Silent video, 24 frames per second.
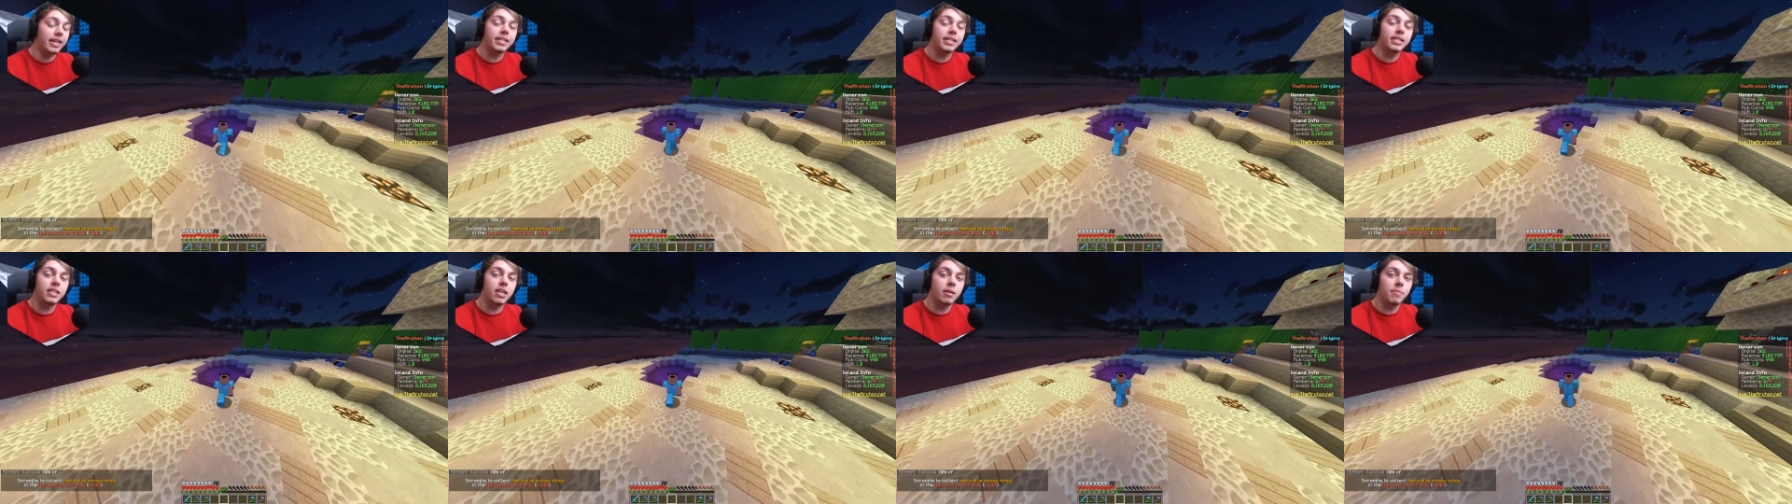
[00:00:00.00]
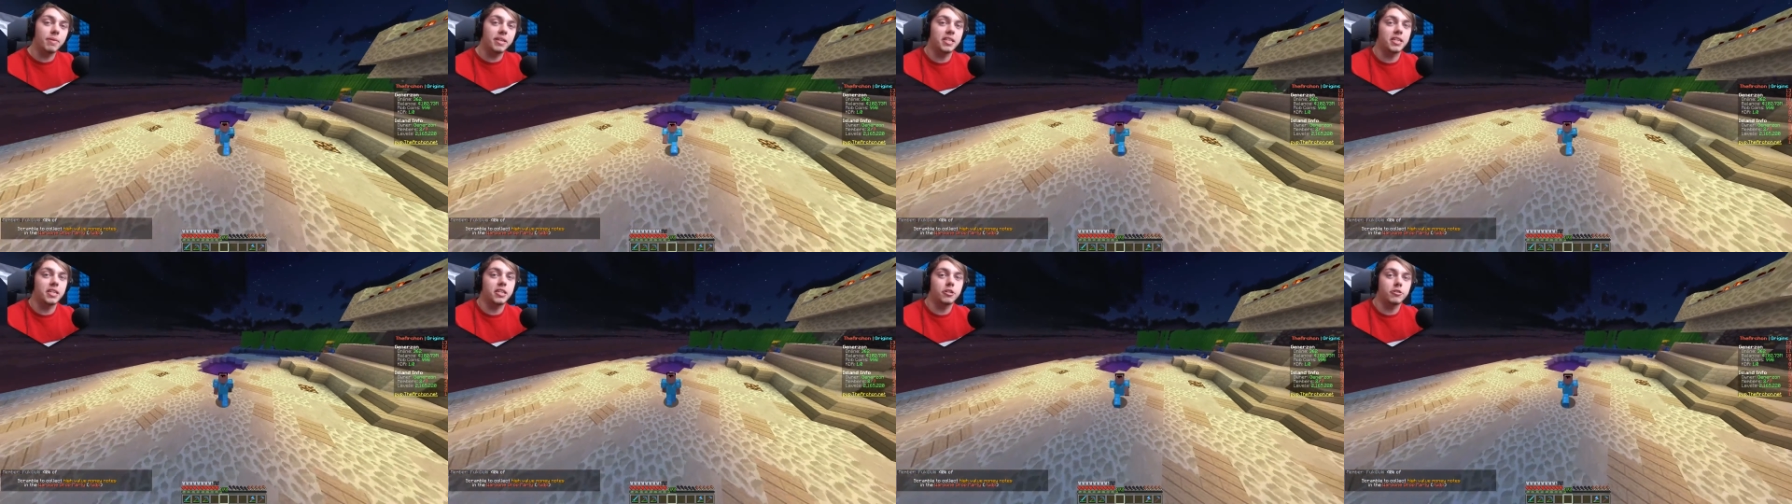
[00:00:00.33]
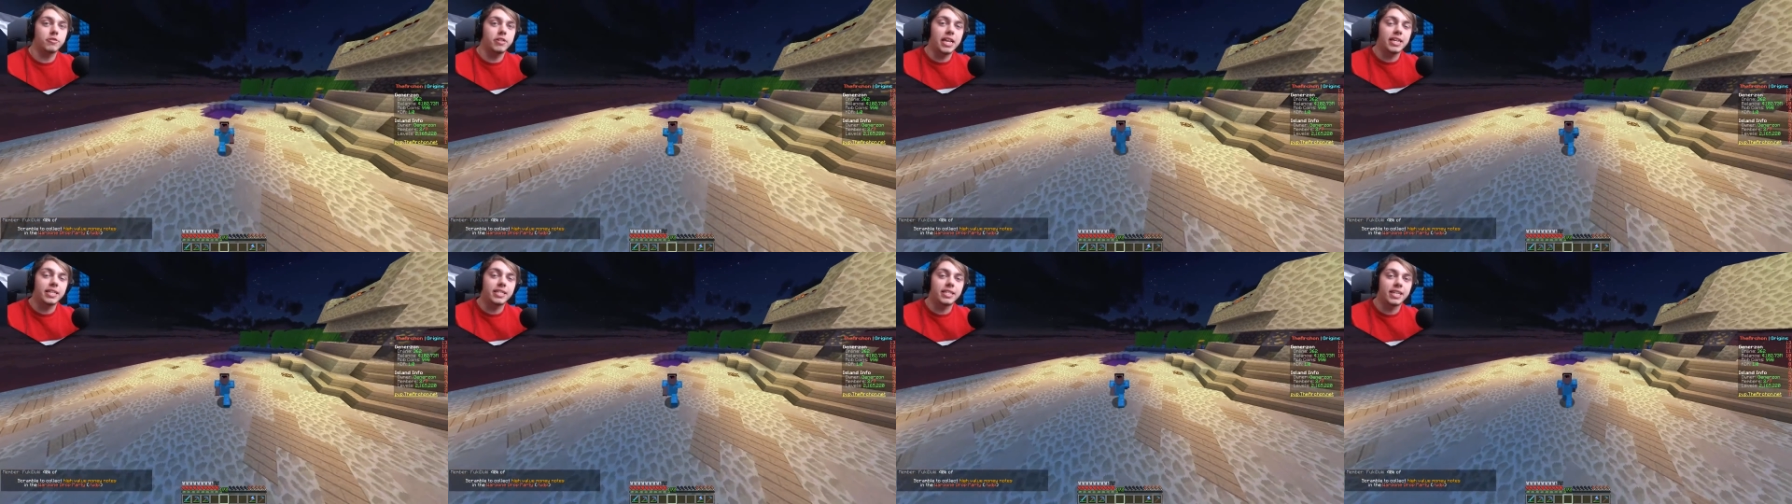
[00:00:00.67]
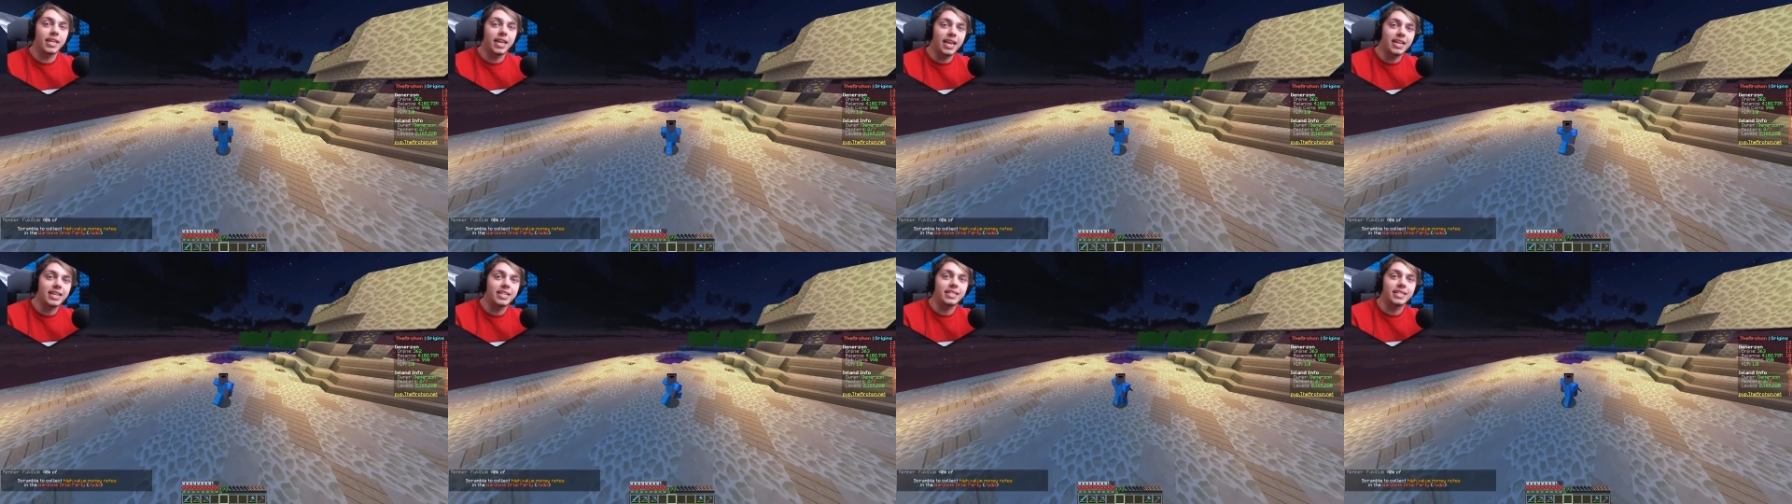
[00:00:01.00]
It's gonna be the
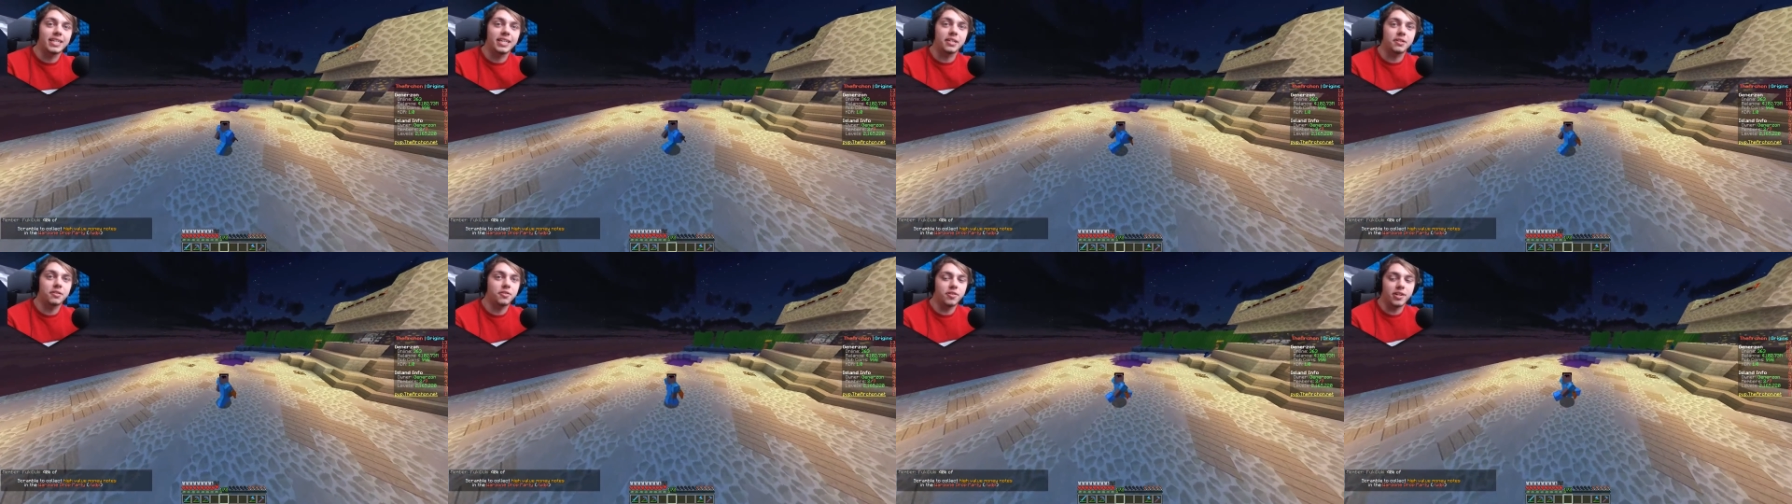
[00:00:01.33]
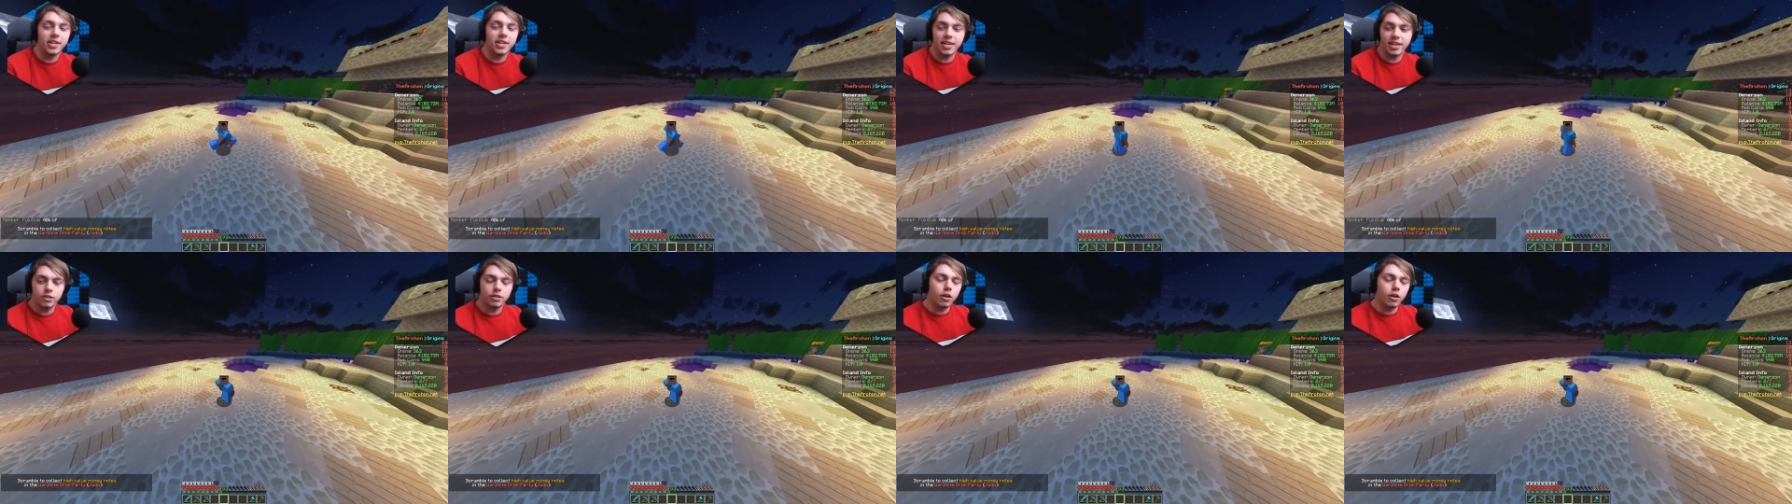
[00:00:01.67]
creator A sixty-three.